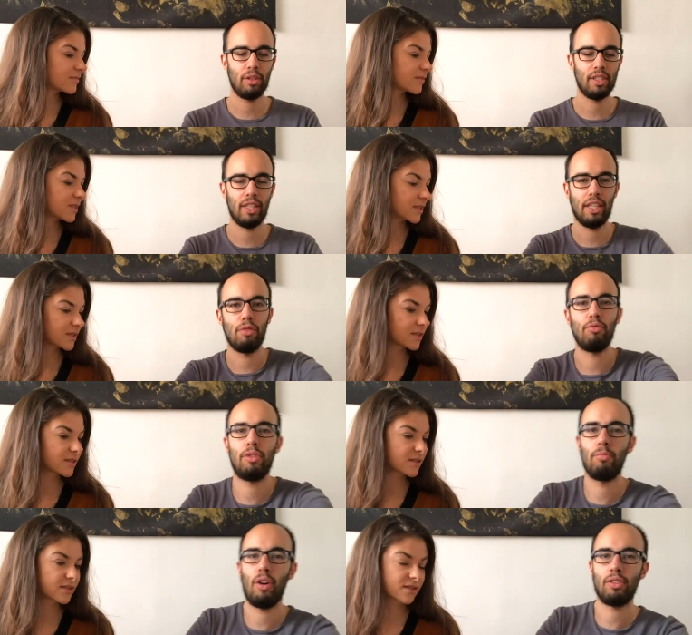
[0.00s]
Speaker 1: these like huge
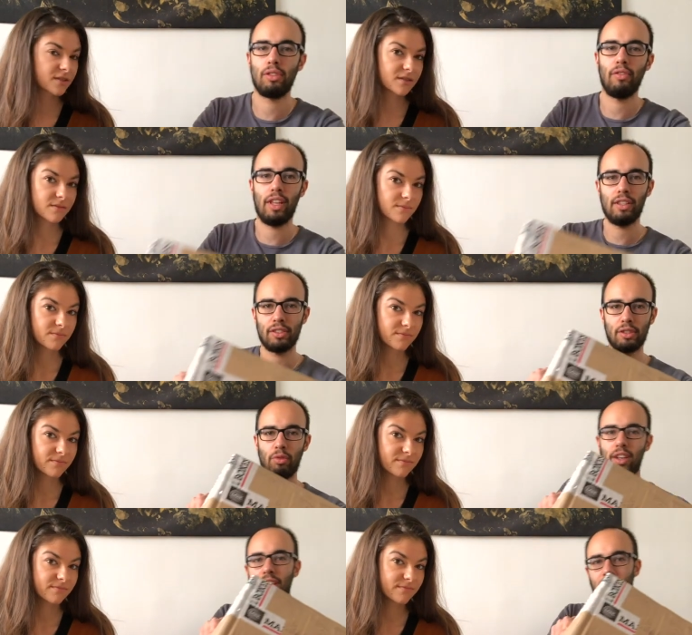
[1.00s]
box of like those
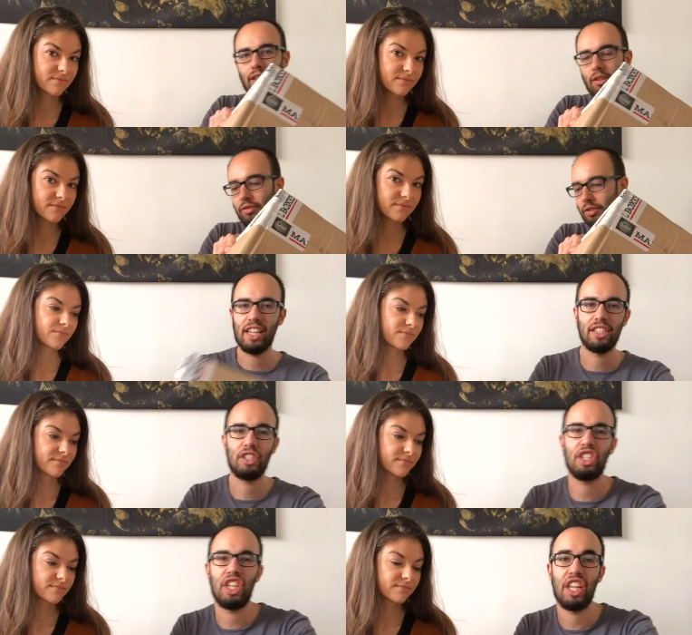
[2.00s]
20-kilo things
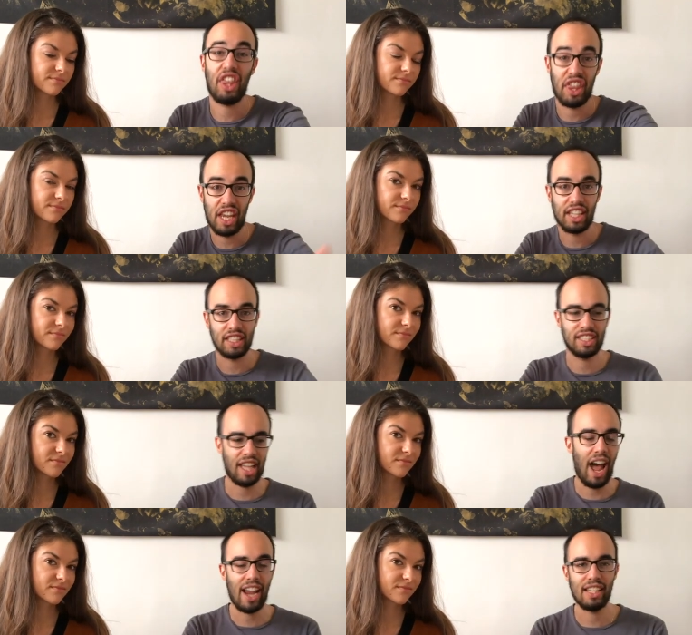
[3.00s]
she thinks
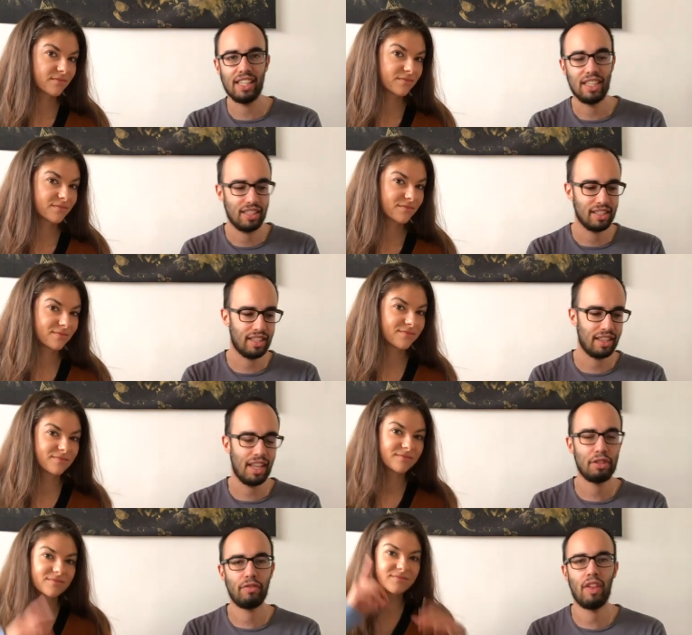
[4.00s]
I need. Because at the
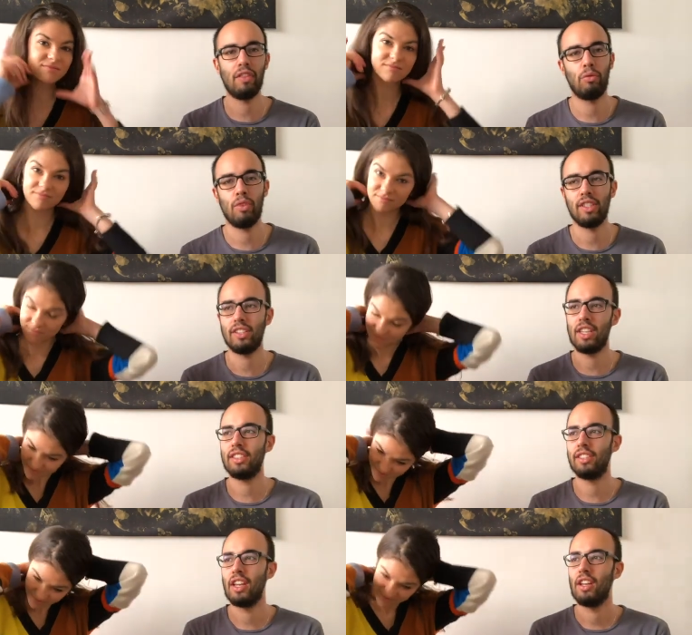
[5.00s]
age of 10 to 26,
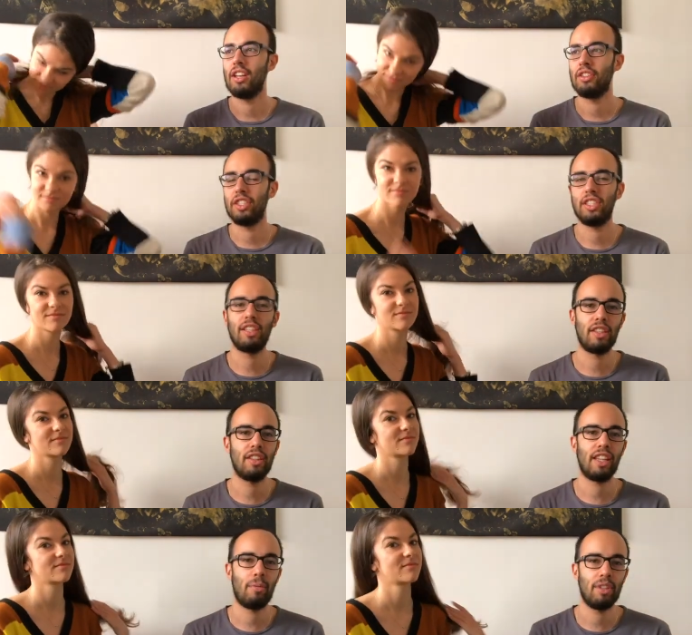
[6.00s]
she still doesn't
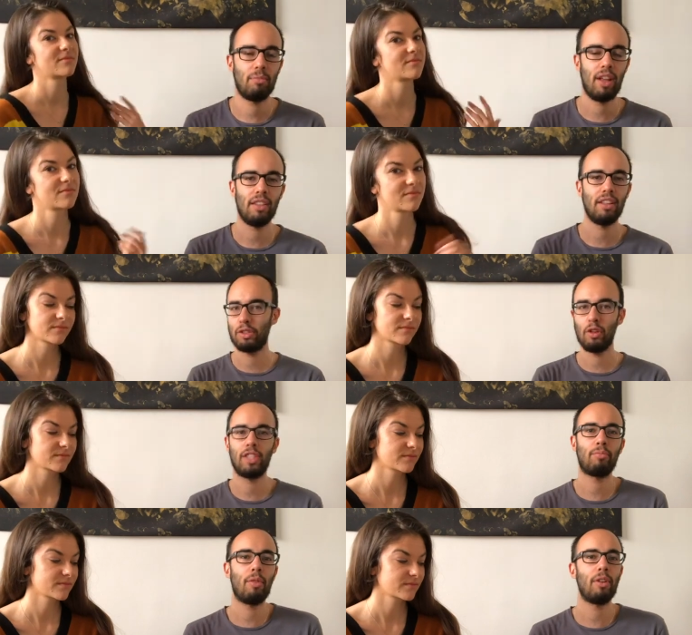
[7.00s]
think I'm independent. So it's
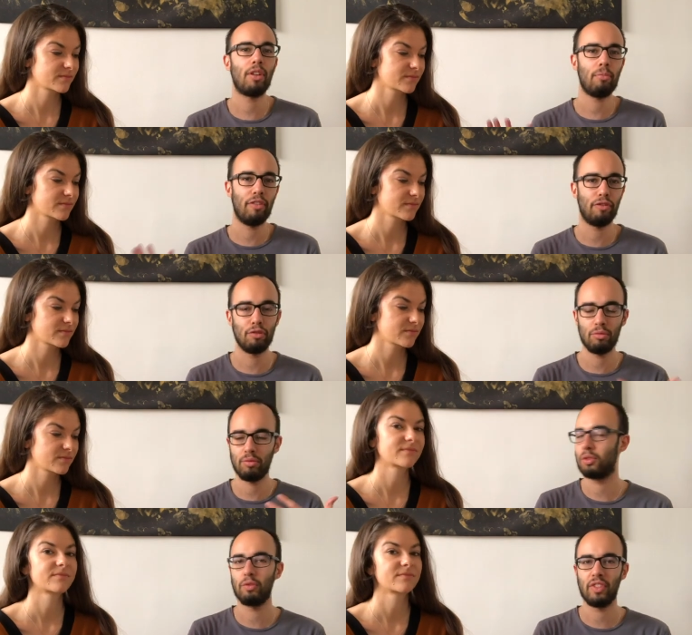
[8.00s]
probably gonna be food,
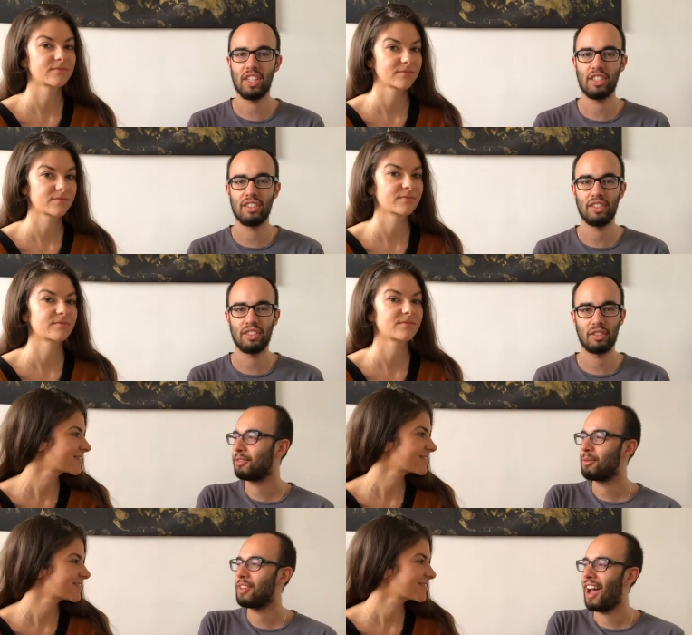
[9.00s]
souvenirs. Things
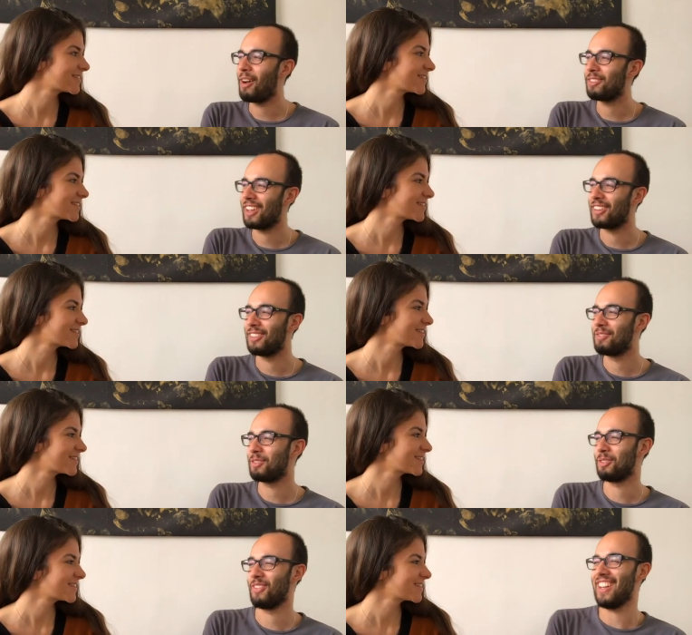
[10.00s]
from the house, I call them
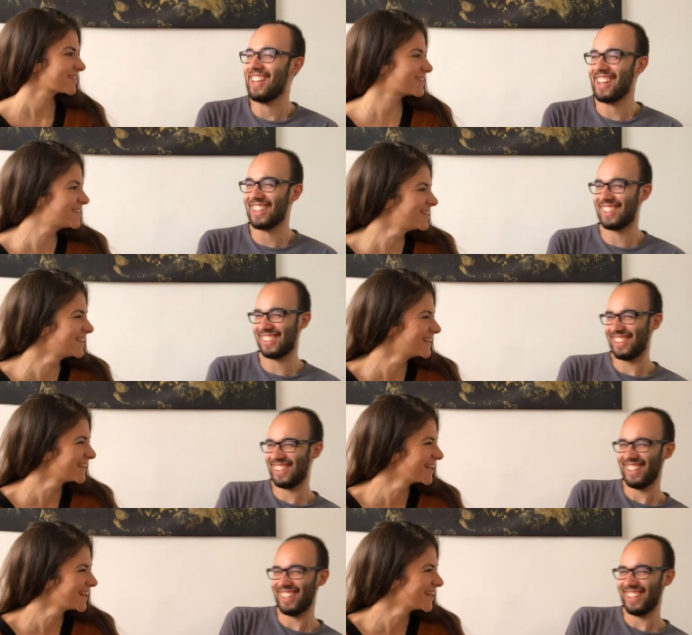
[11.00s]
souvenirs.